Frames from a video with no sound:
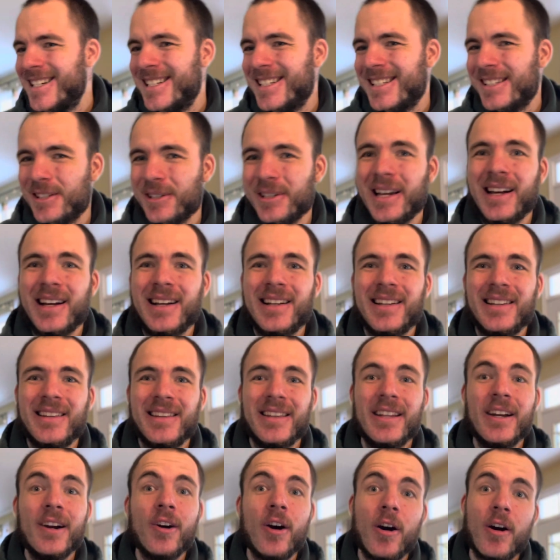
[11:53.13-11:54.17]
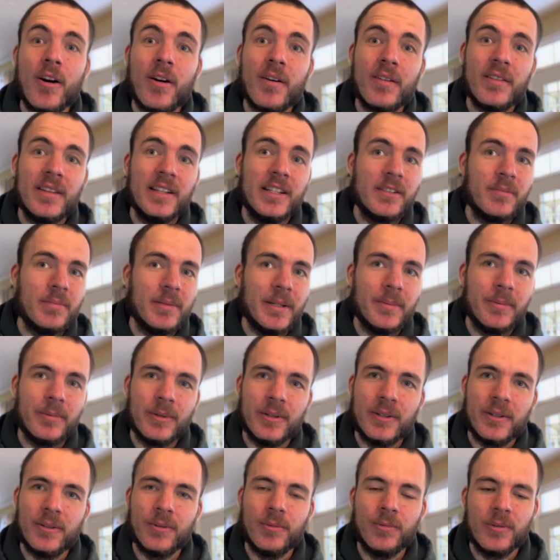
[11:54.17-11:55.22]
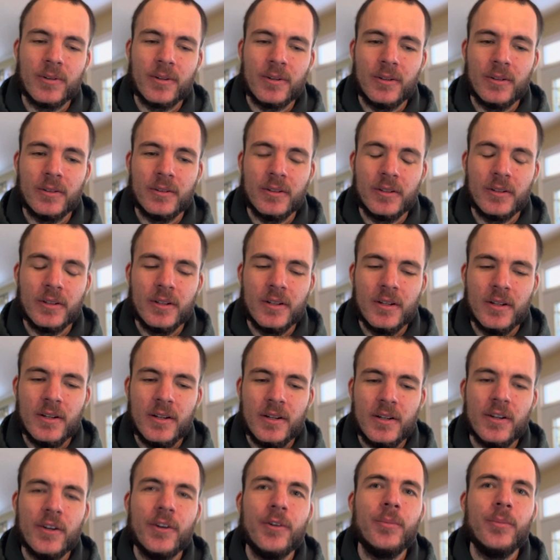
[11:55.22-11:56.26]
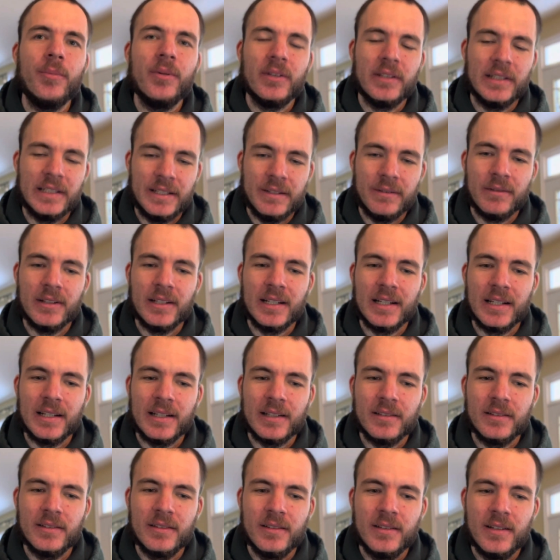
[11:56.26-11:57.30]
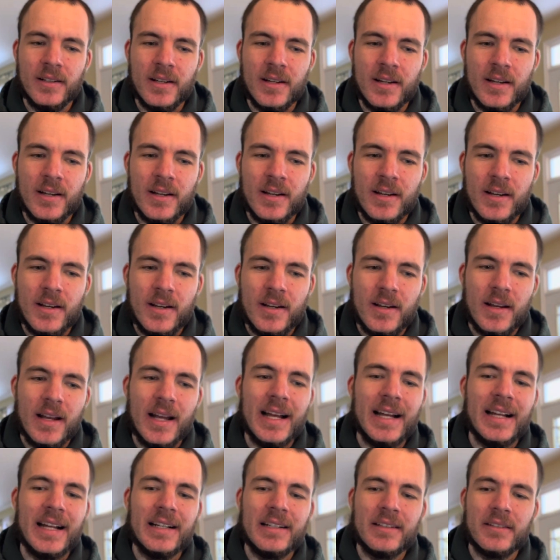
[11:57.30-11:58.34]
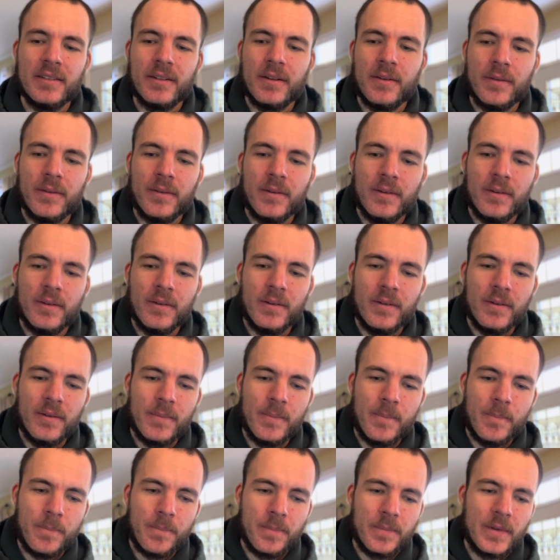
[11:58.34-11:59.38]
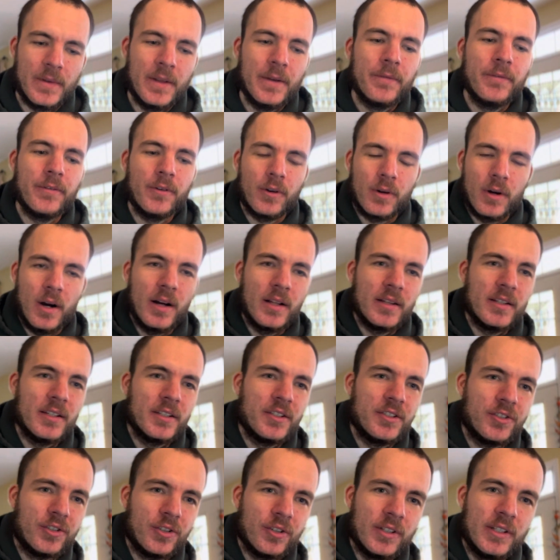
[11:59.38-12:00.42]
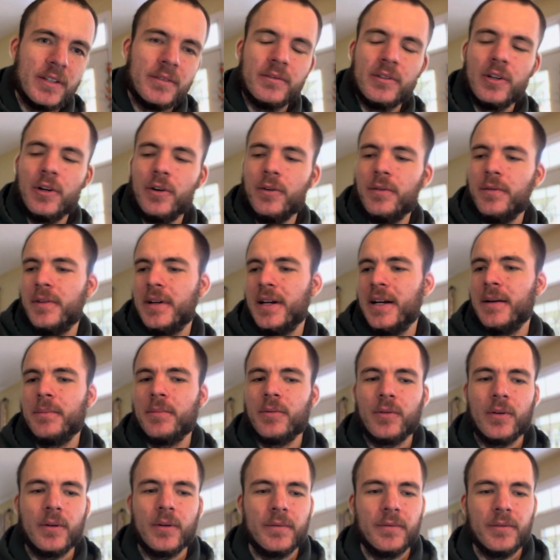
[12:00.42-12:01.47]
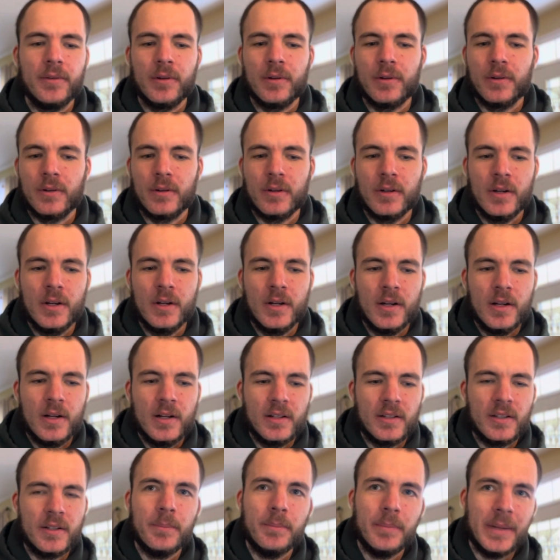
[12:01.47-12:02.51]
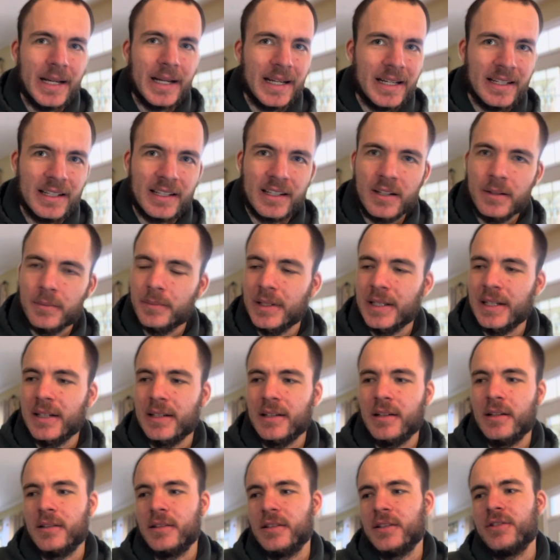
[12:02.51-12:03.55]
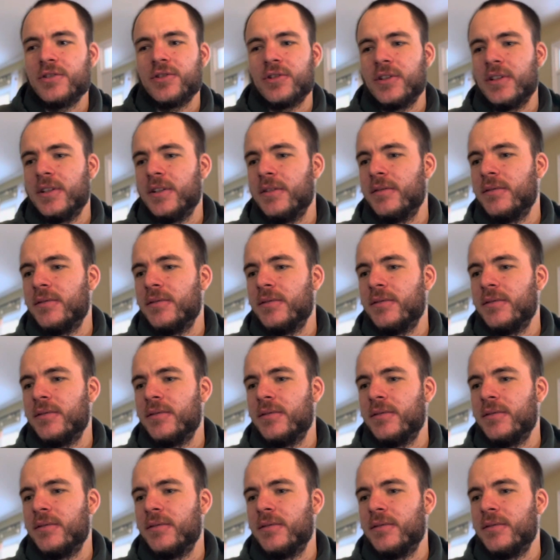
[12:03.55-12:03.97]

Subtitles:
So yeah, there are these people in the world who believe that. And if you're on this journey of NoFap, or if you're debating on being on this journey of